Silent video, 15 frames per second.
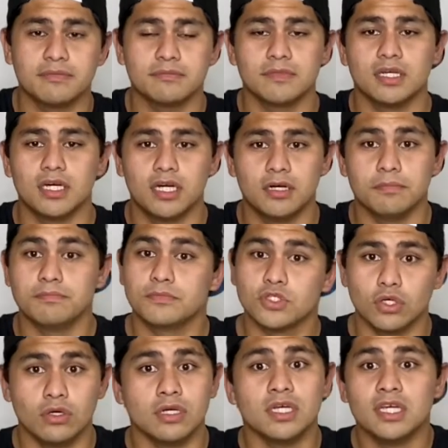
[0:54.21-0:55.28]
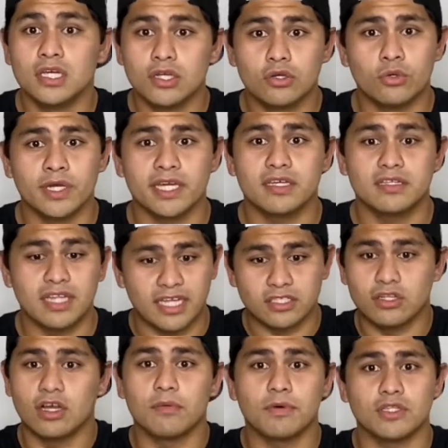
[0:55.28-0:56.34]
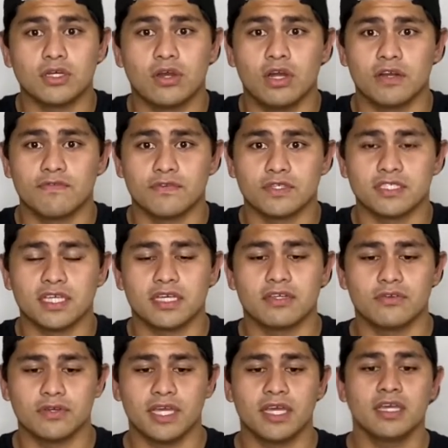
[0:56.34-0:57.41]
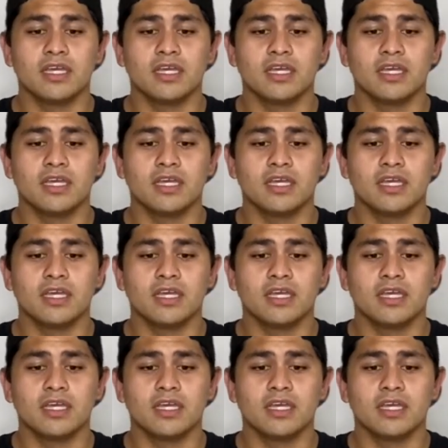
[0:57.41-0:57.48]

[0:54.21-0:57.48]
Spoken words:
So quick, let's talk about the card for a second, okay?